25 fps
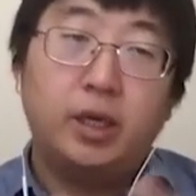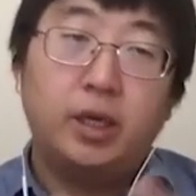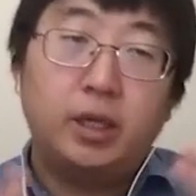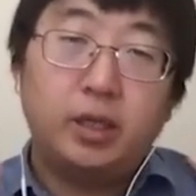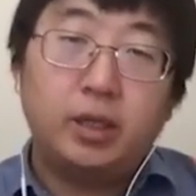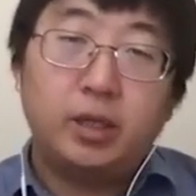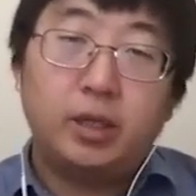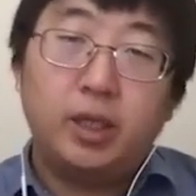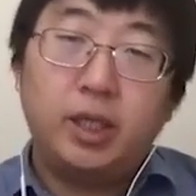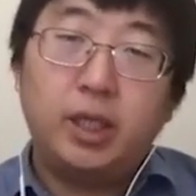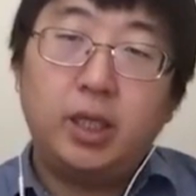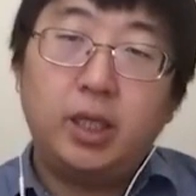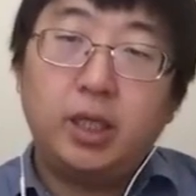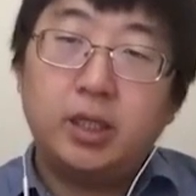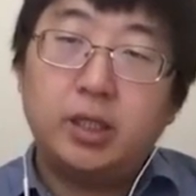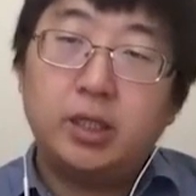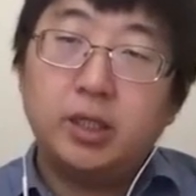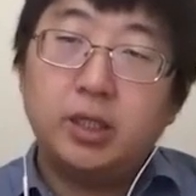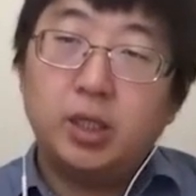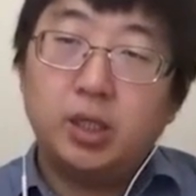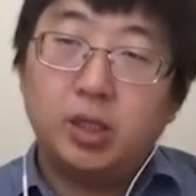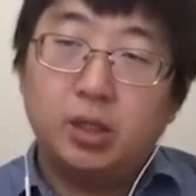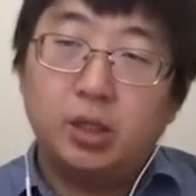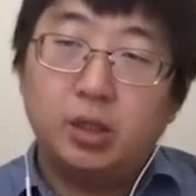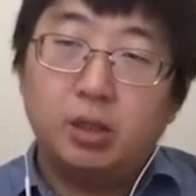need
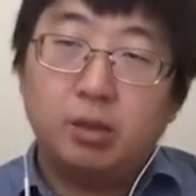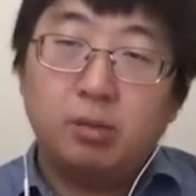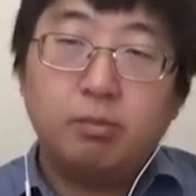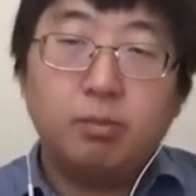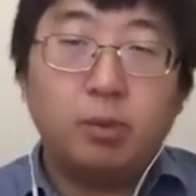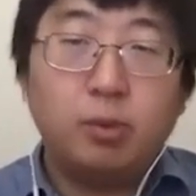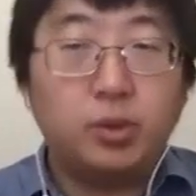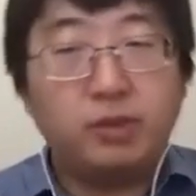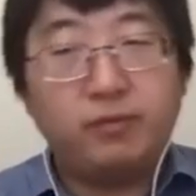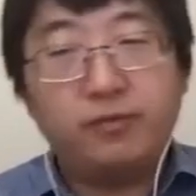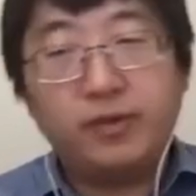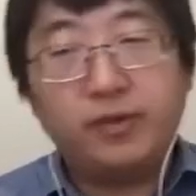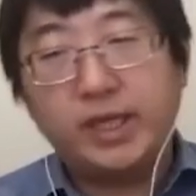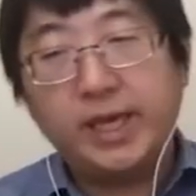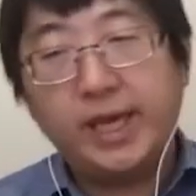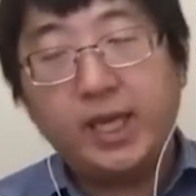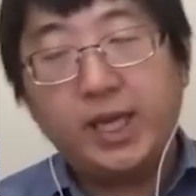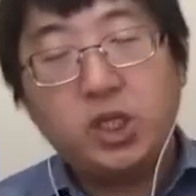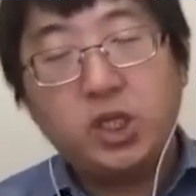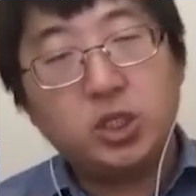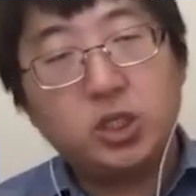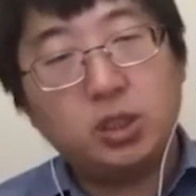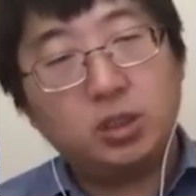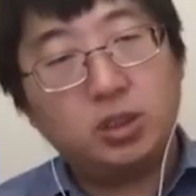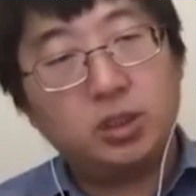
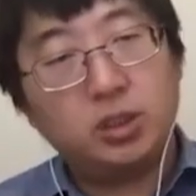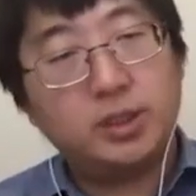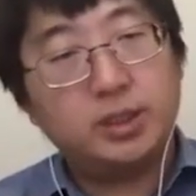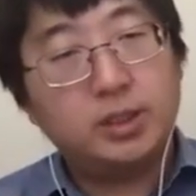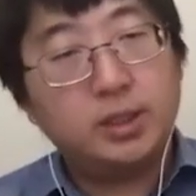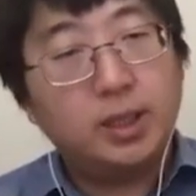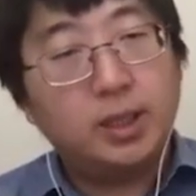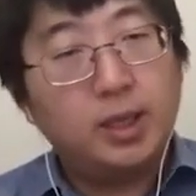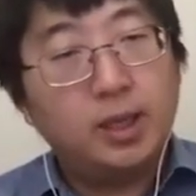modifications.